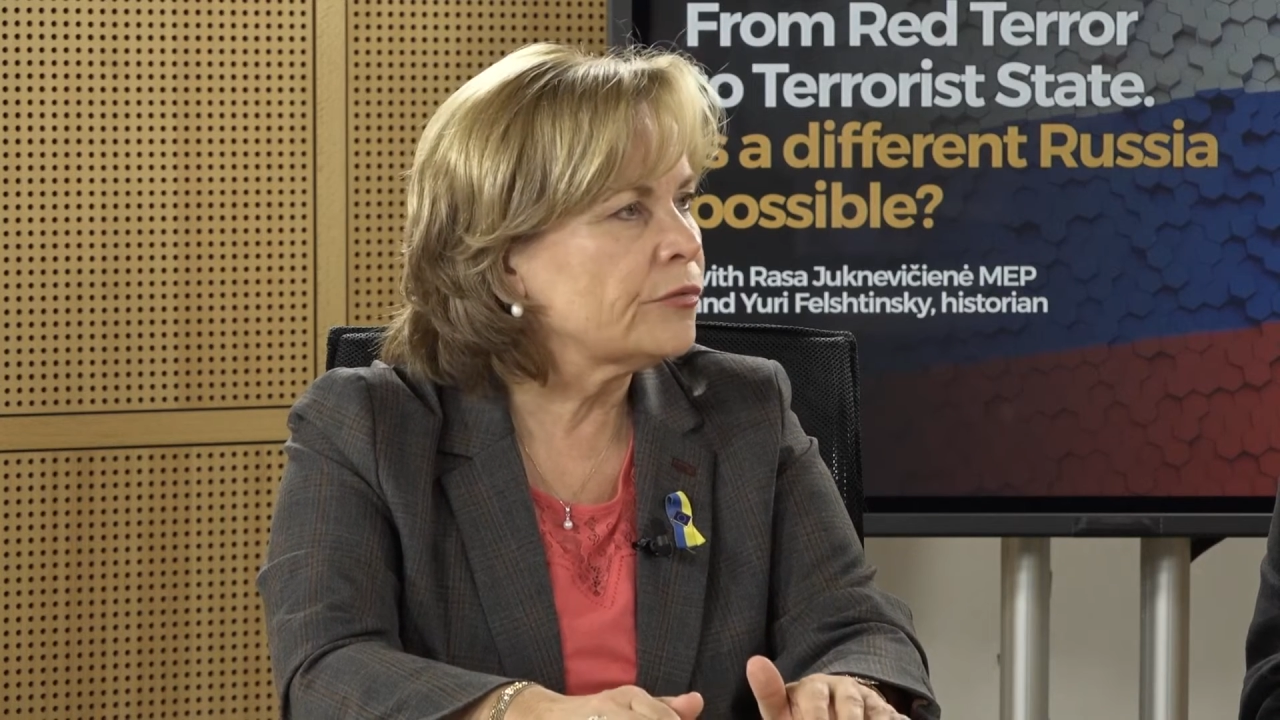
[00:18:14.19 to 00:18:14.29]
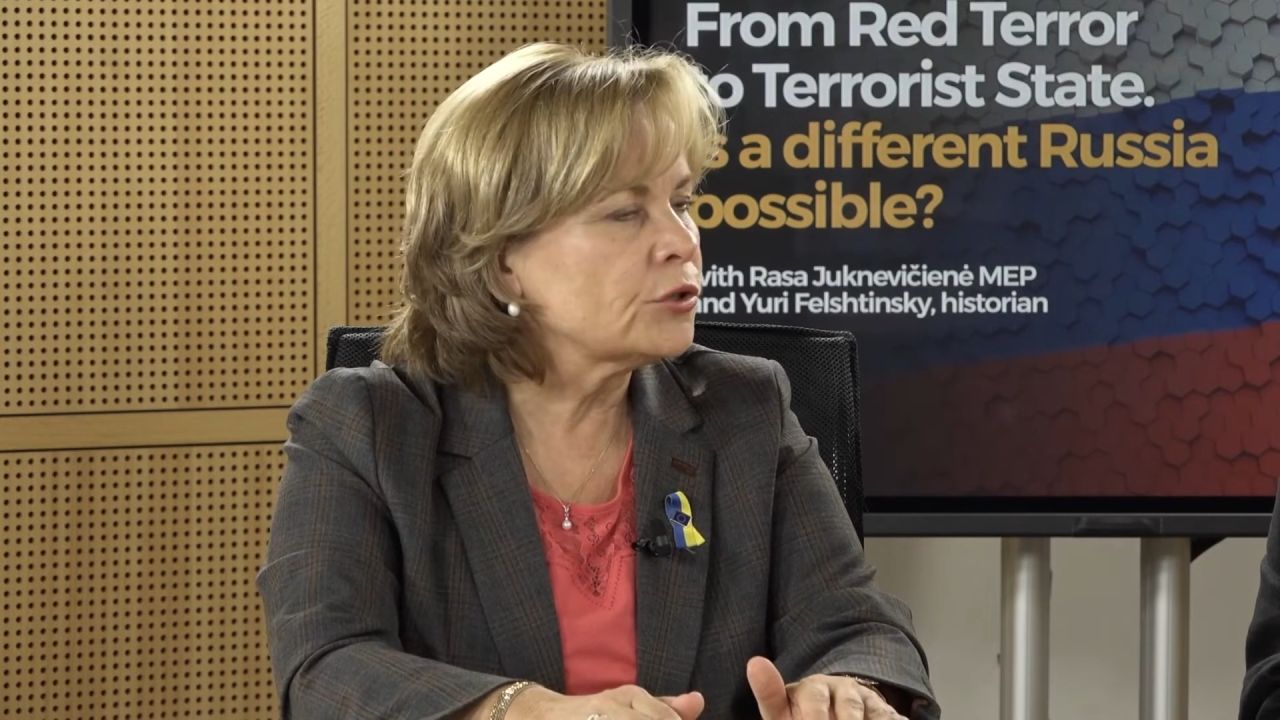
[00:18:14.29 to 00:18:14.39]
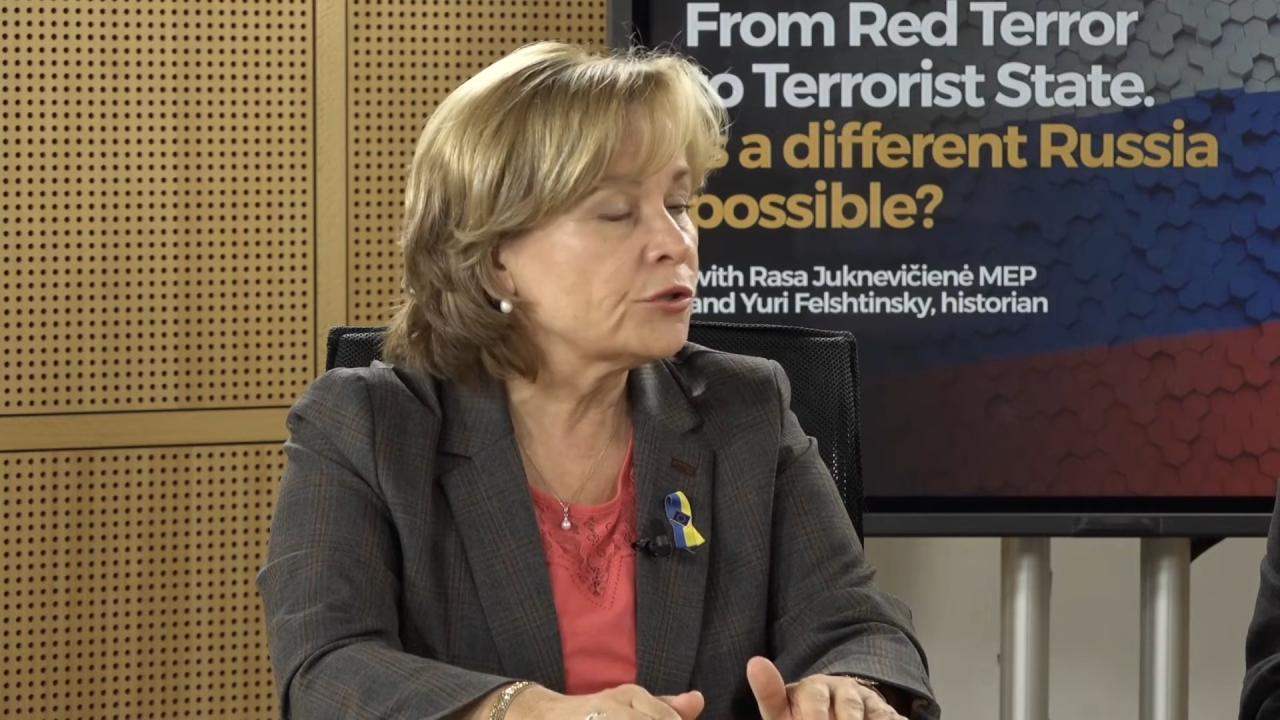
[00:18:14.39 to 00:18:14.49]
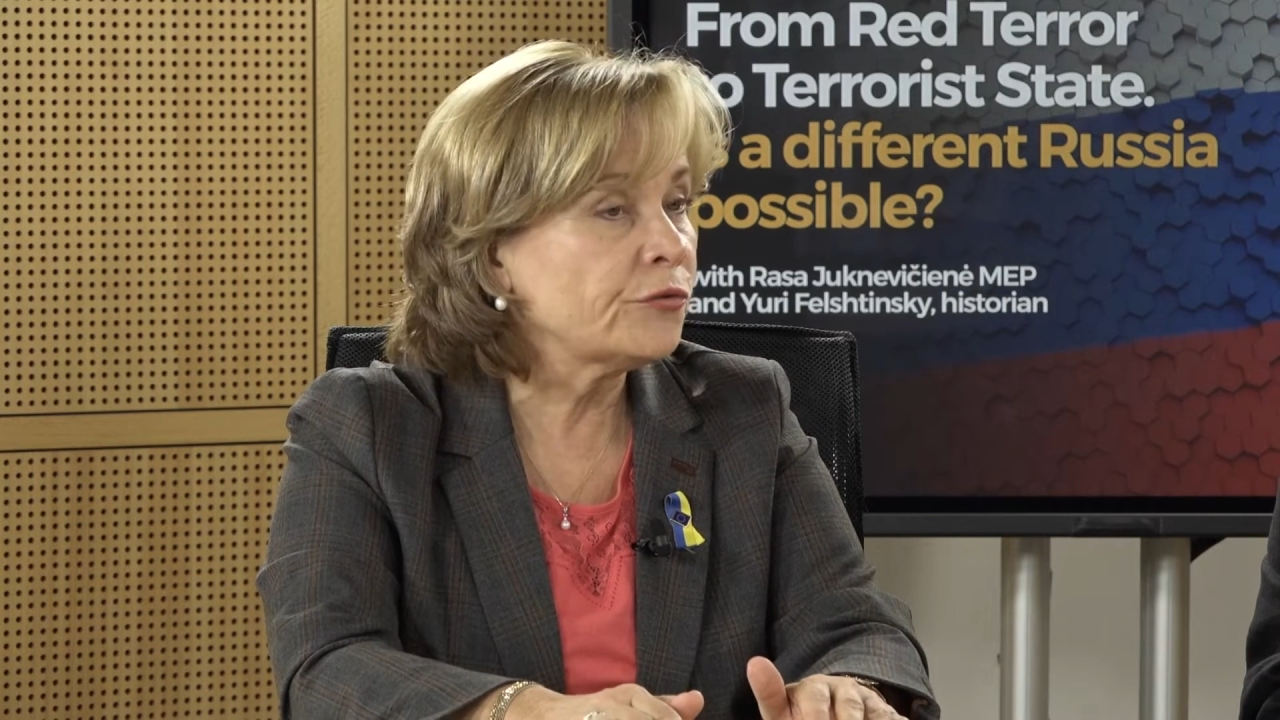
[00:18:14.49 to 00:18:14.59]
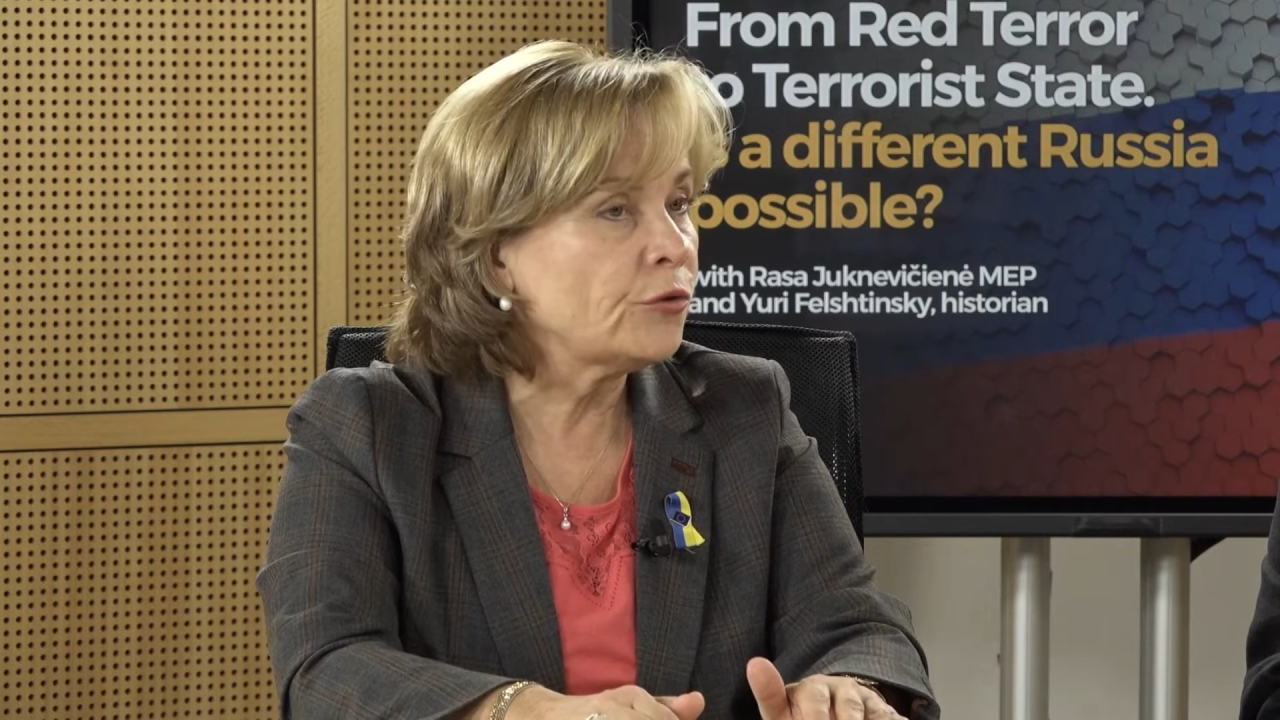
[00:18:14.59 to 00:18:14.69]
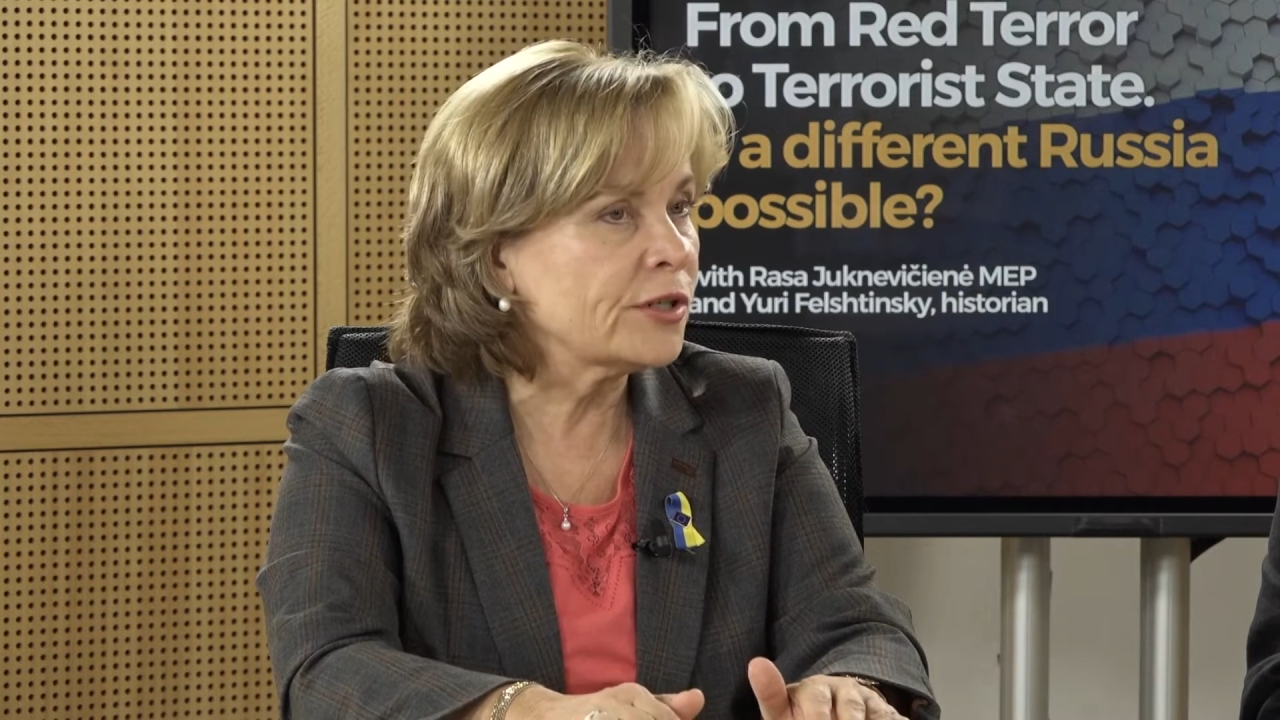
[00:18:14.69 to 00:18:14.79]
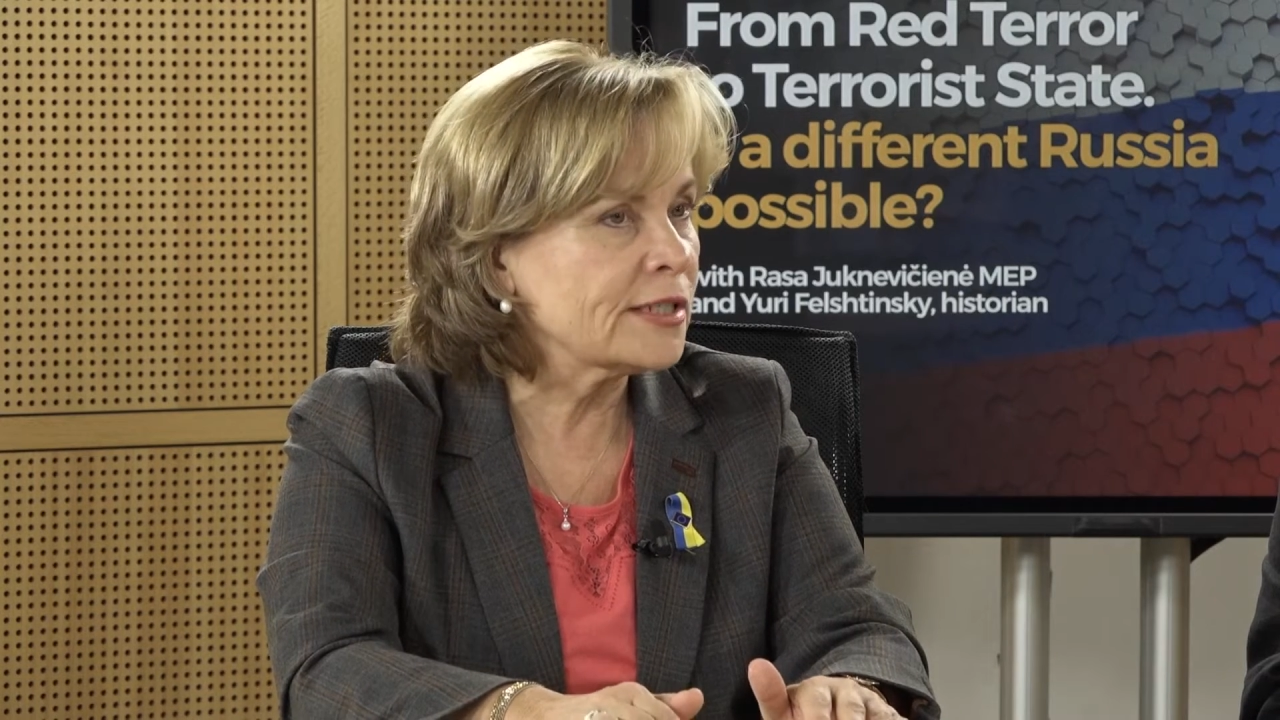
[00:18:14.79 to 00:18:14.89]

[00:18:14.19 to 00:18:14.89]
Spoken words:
44